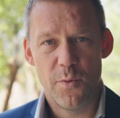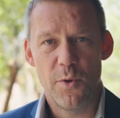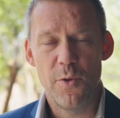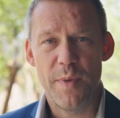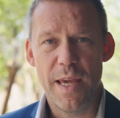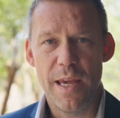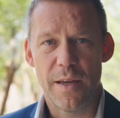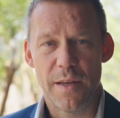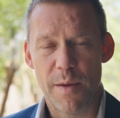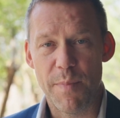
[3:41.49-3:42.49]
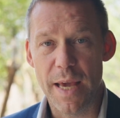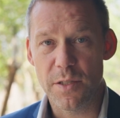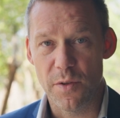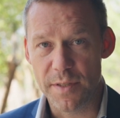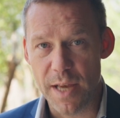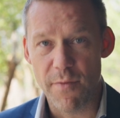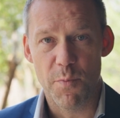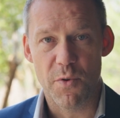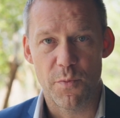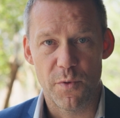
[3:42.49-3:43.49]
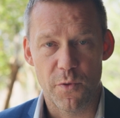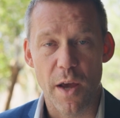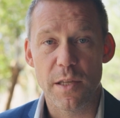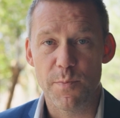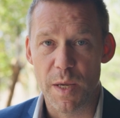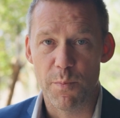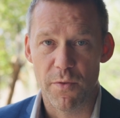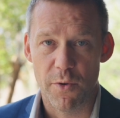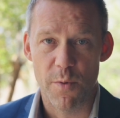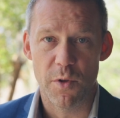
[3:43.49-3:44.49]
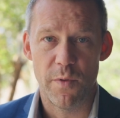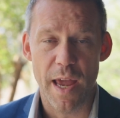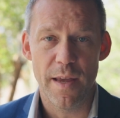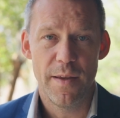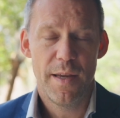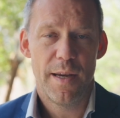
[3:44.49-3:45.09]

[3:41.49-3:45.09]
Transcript: will be uh, based on several trials being performed today,